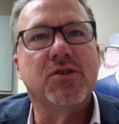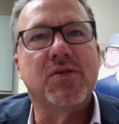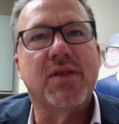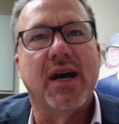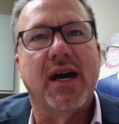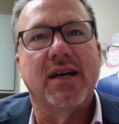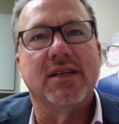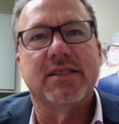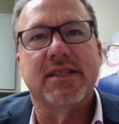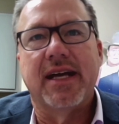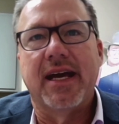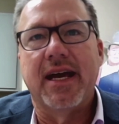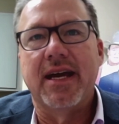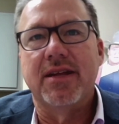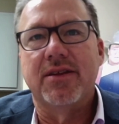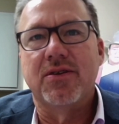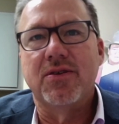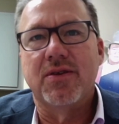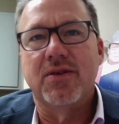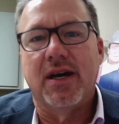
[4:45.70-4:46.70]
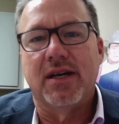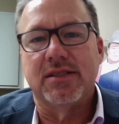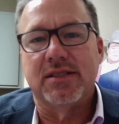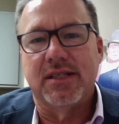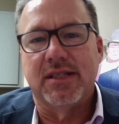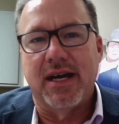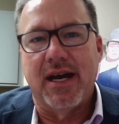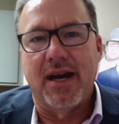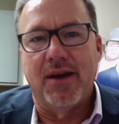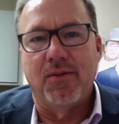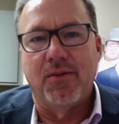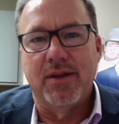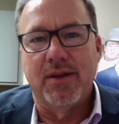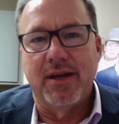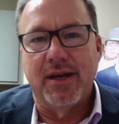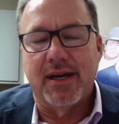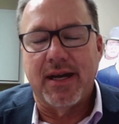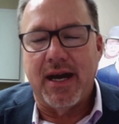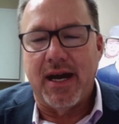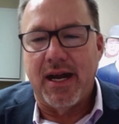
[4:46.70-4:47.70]
2008, 2009, when
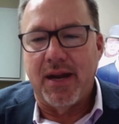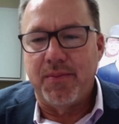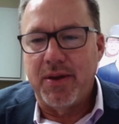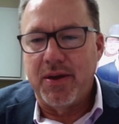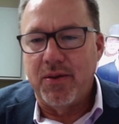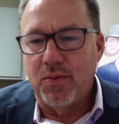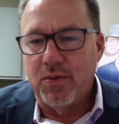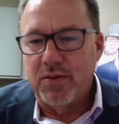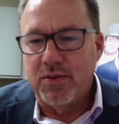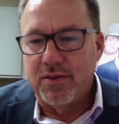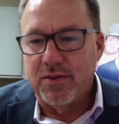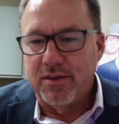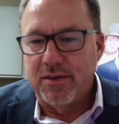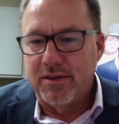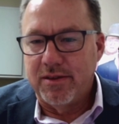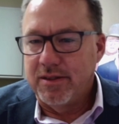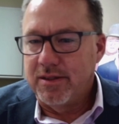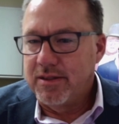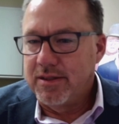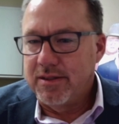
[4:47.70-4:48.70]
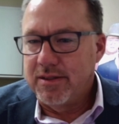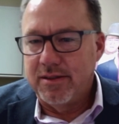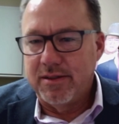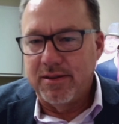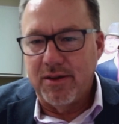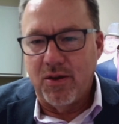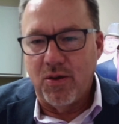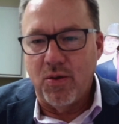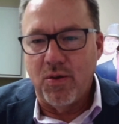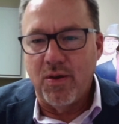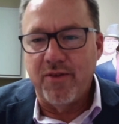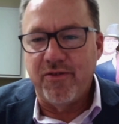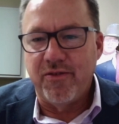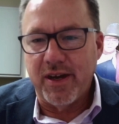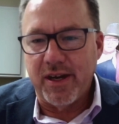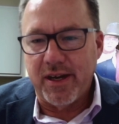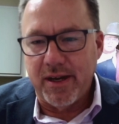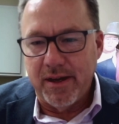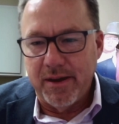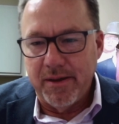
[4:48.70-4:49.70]
the economy was just
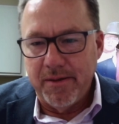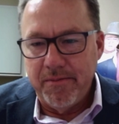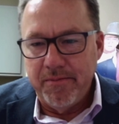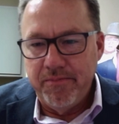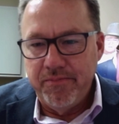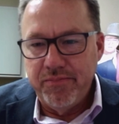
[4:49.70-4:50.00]
horrific,